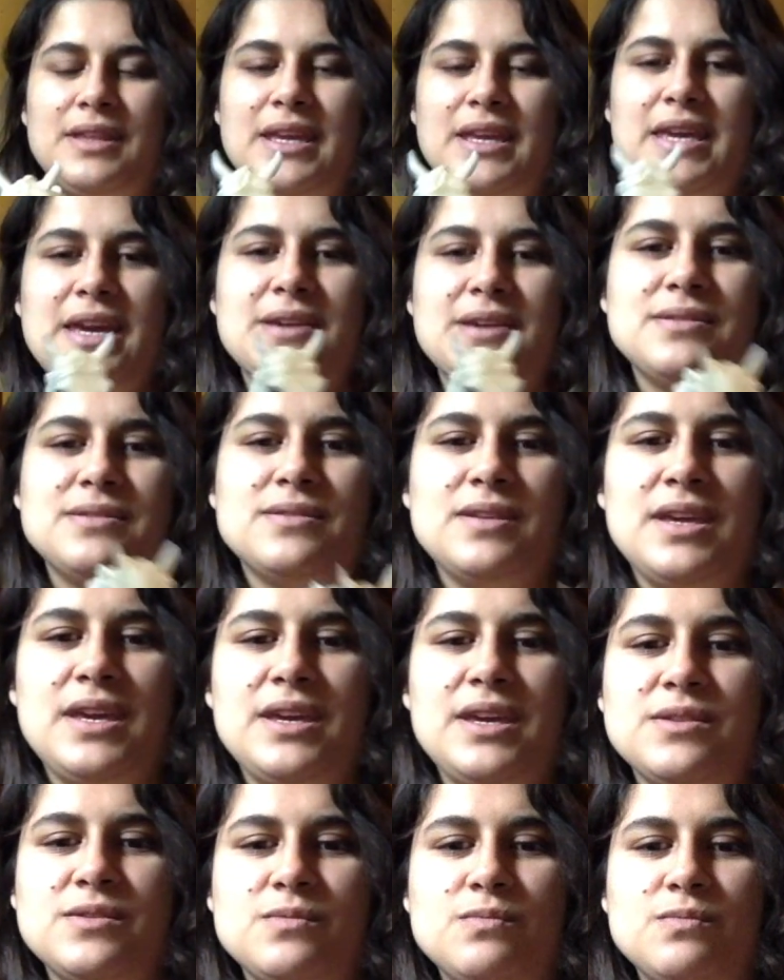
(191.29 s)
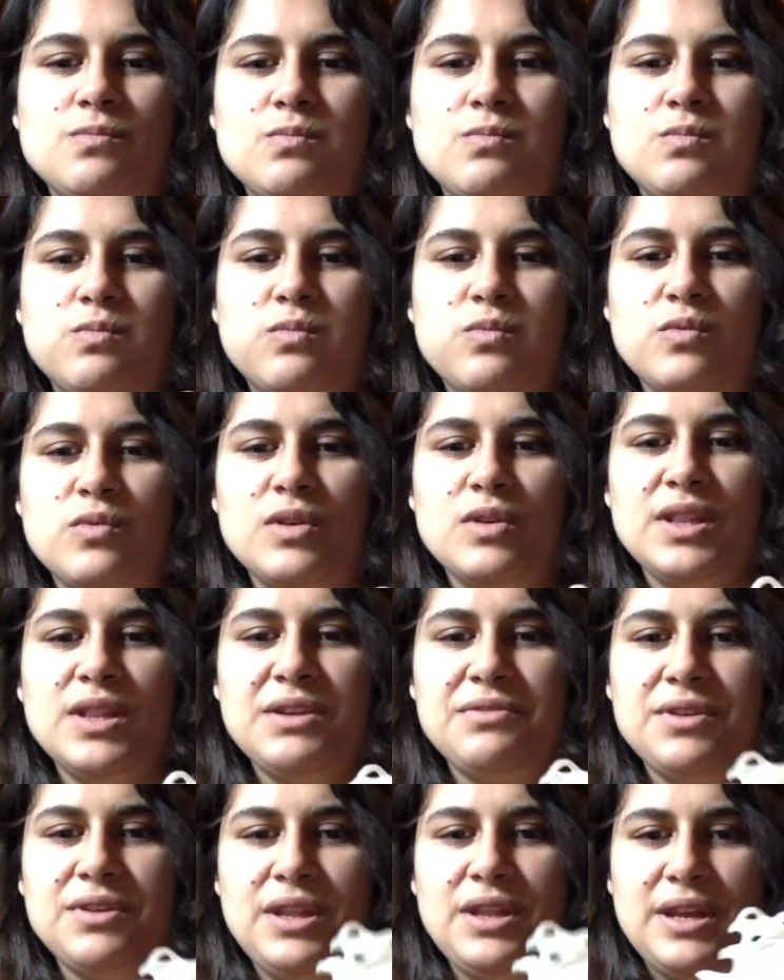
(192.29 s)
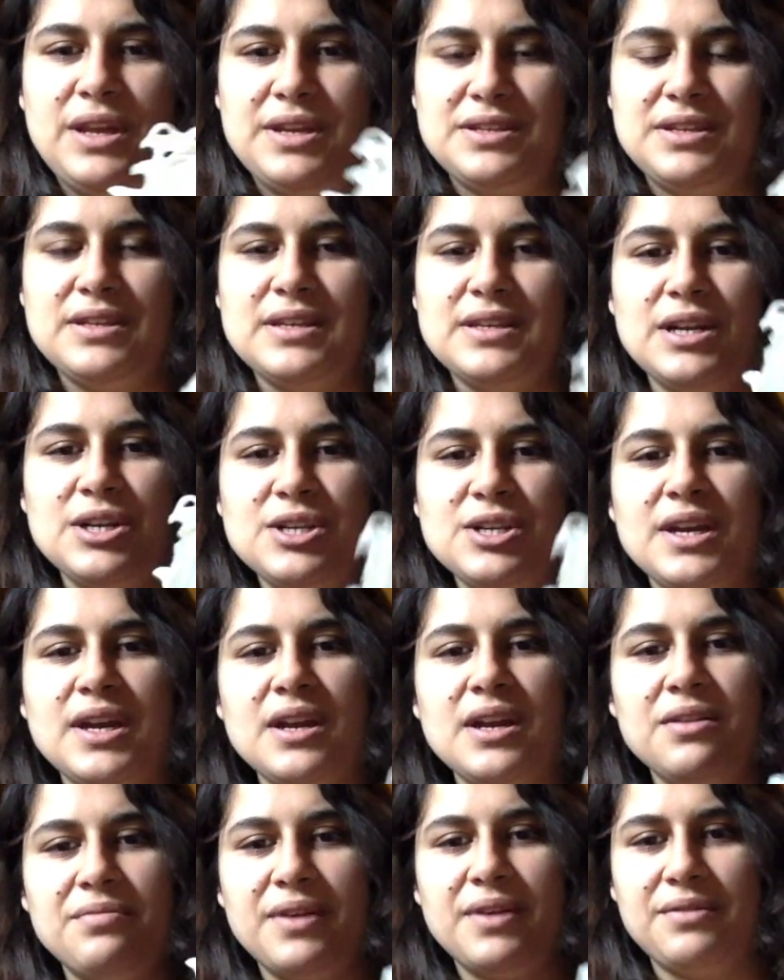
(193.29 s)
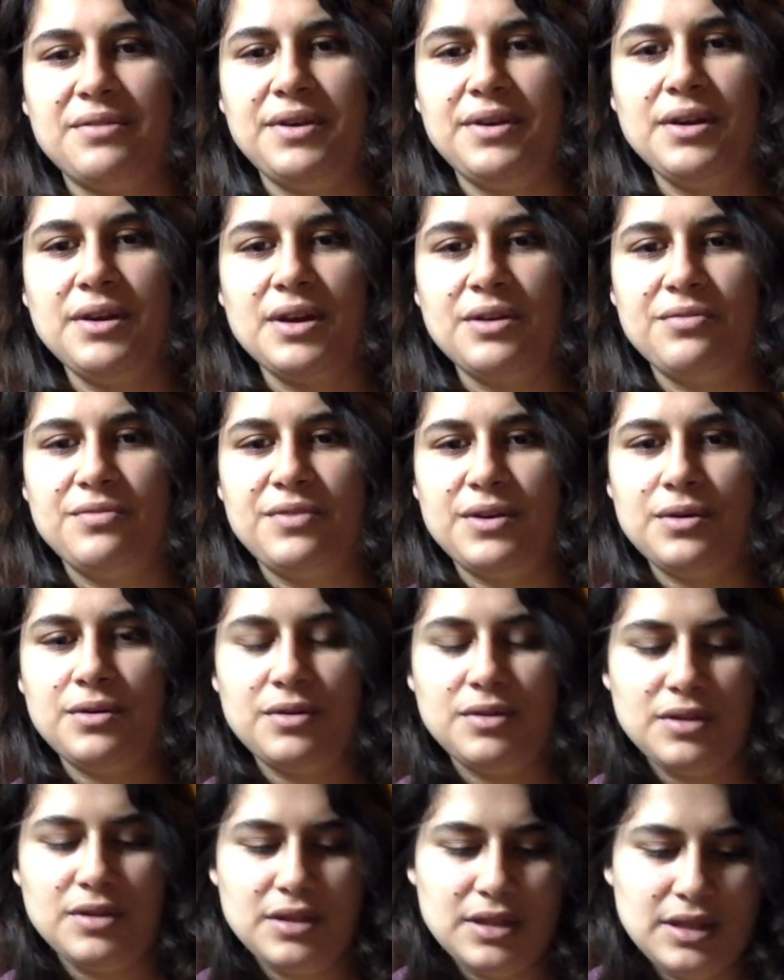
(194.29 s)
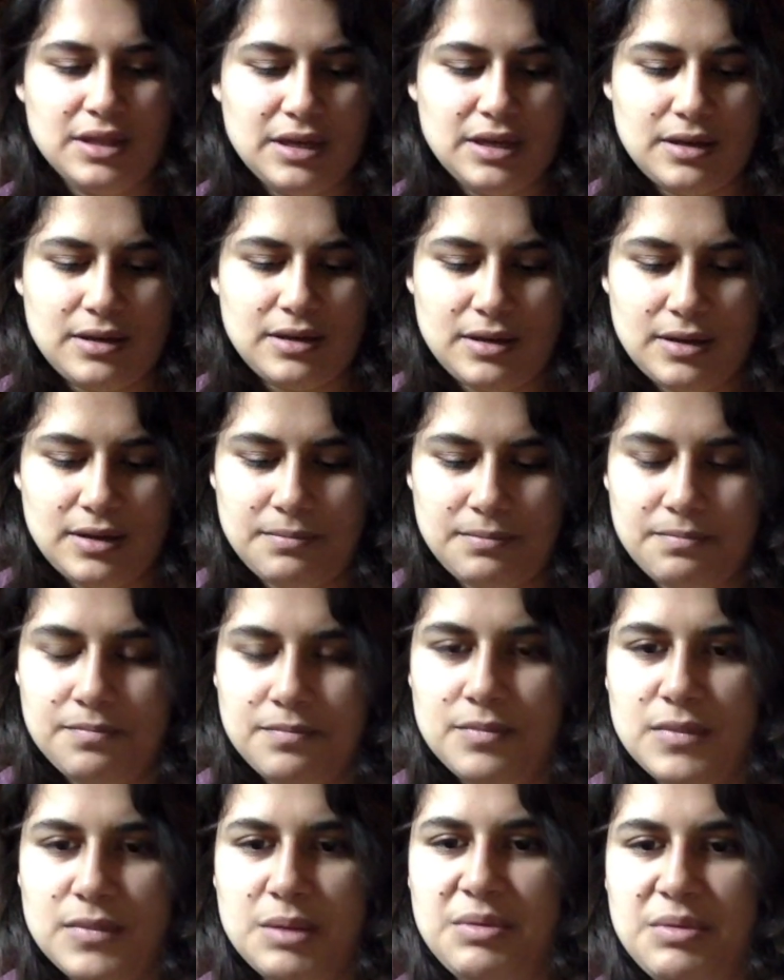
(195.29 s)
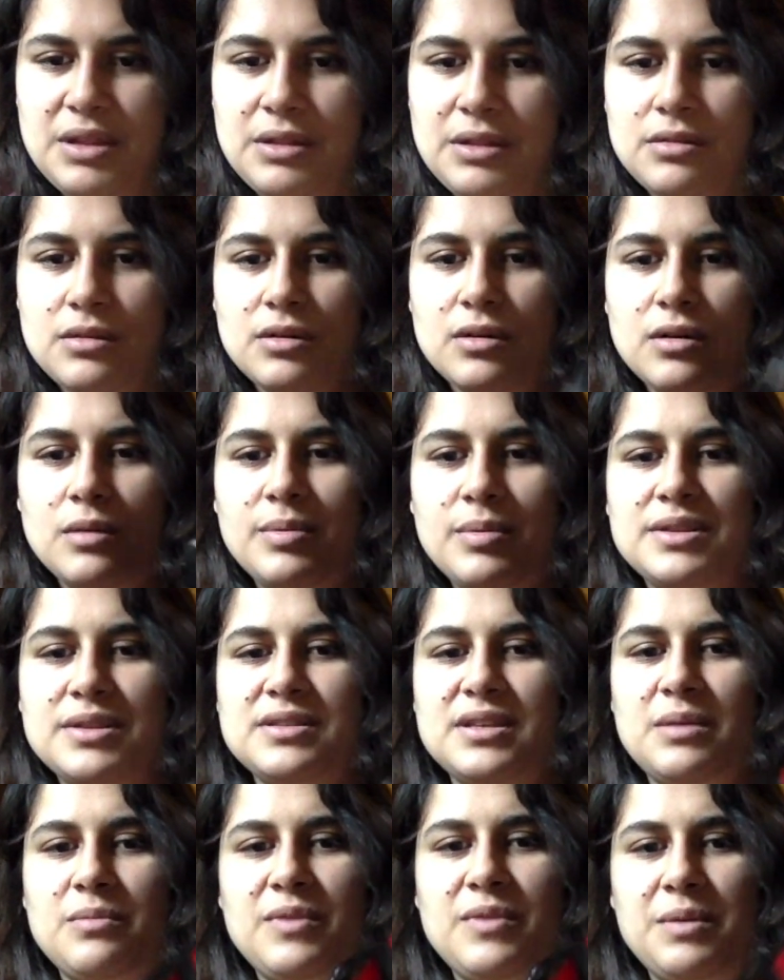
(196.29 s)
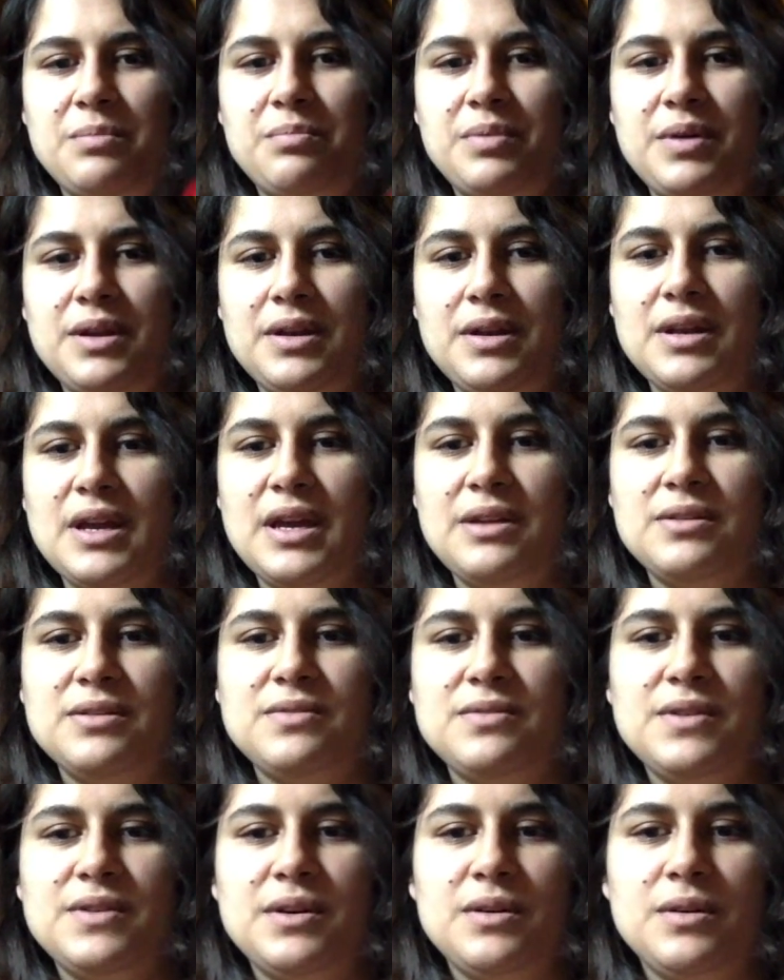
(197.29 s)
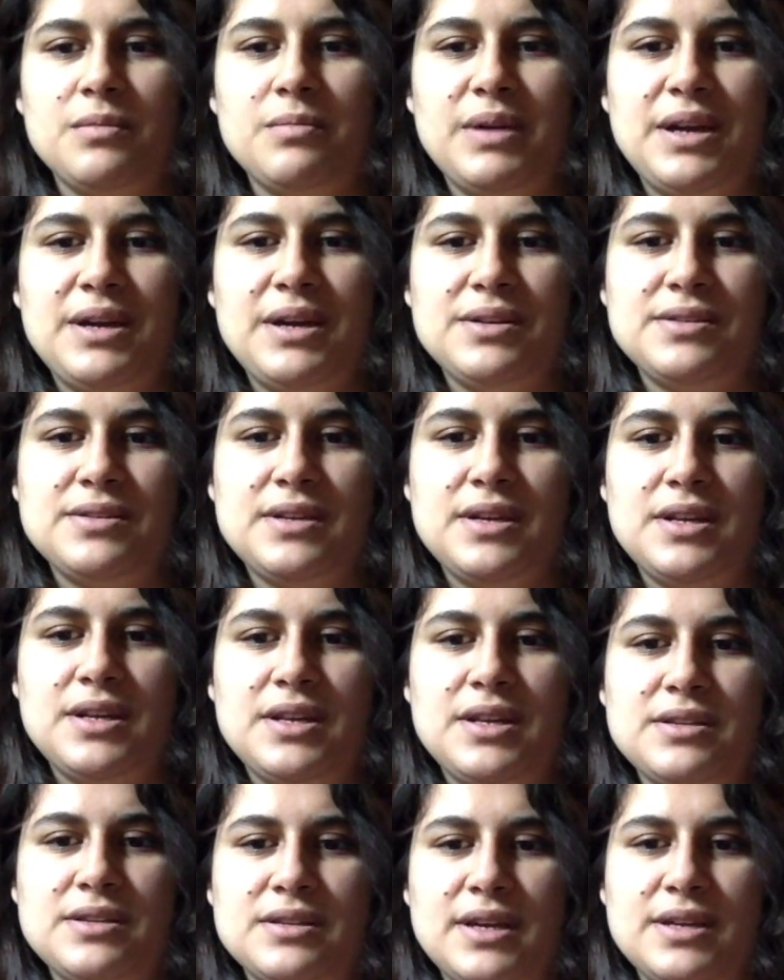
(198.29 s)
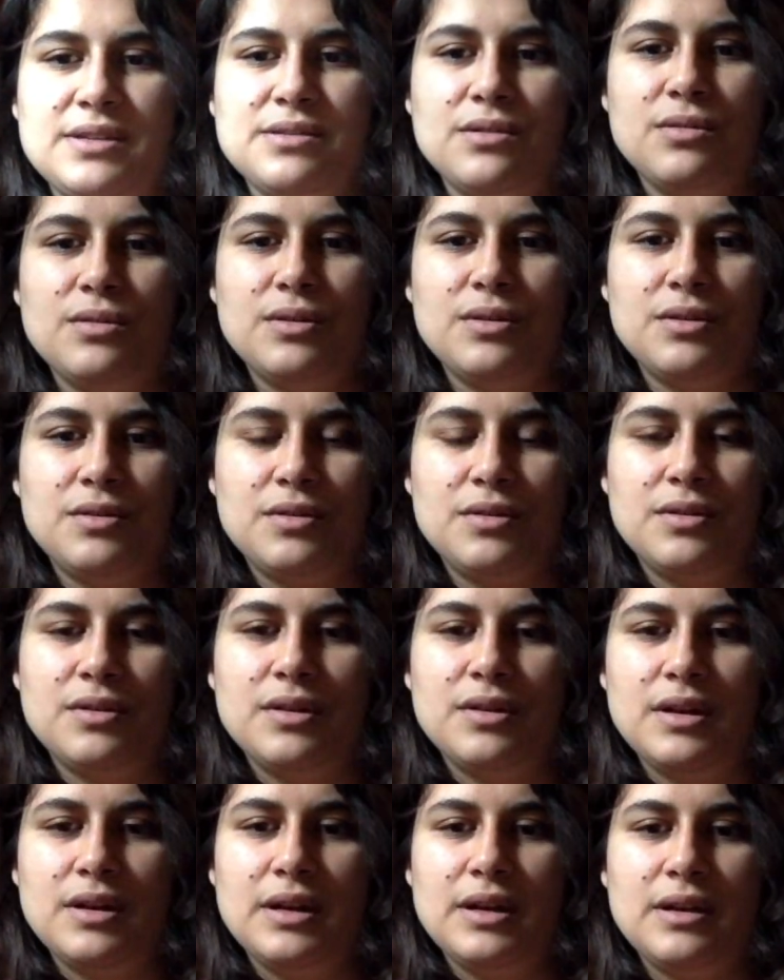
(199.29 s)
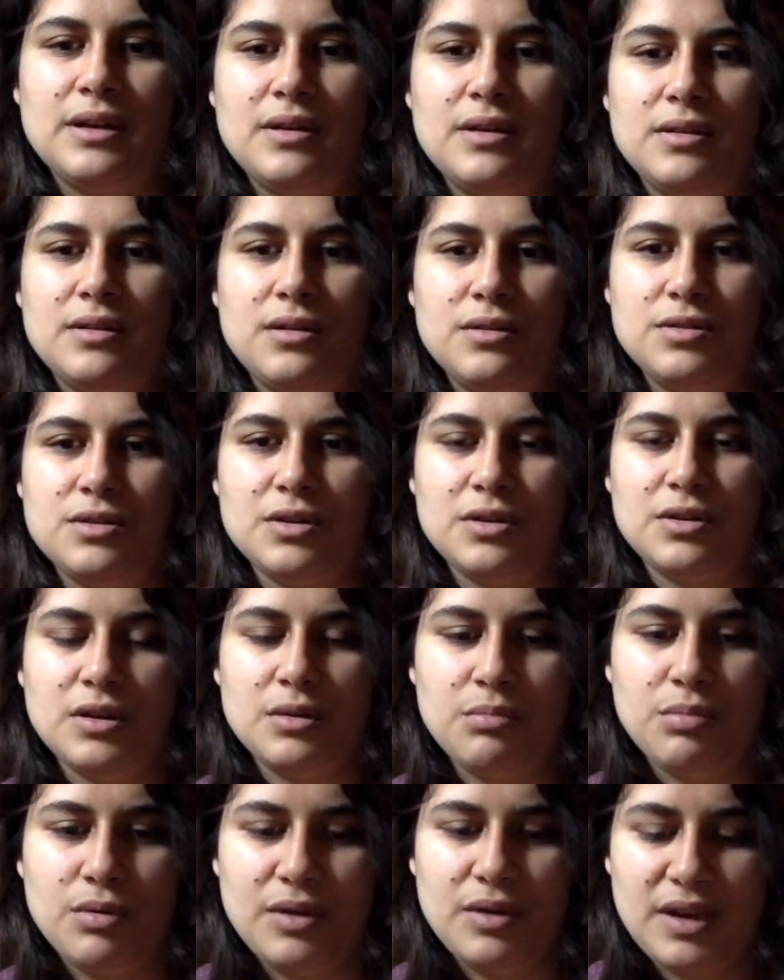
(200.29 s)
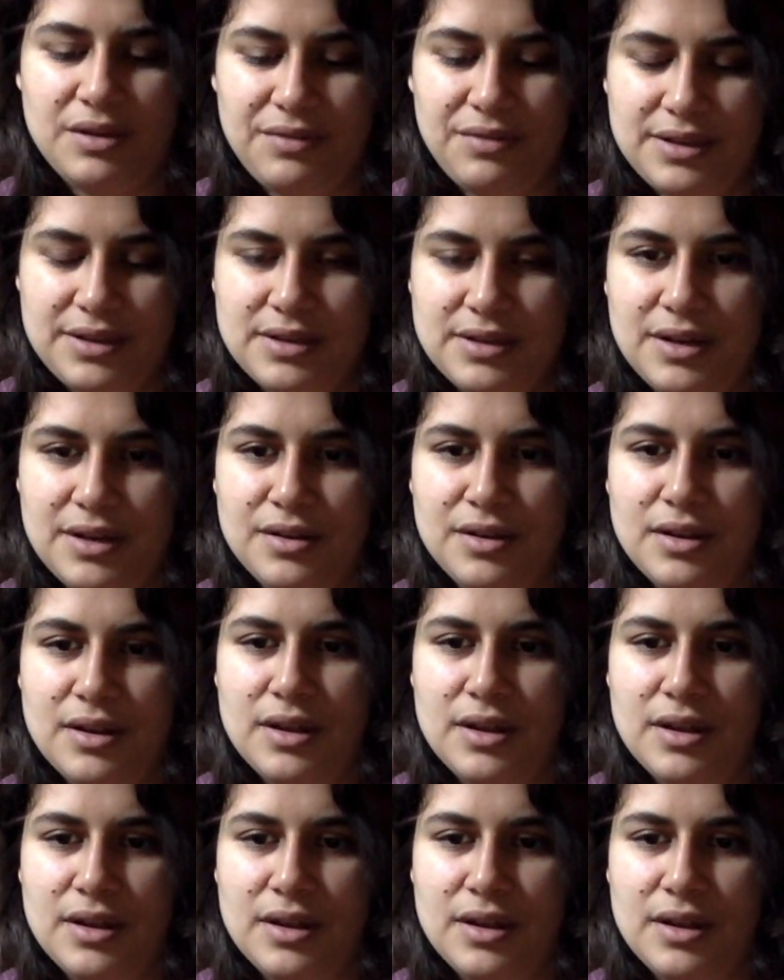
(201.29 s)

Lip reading: He's really, really nice. He's actually kind of heavier, I feel. I mean, they're all about the same weight, but I just feel in comparison, this guy's a little on the durable, heavy side.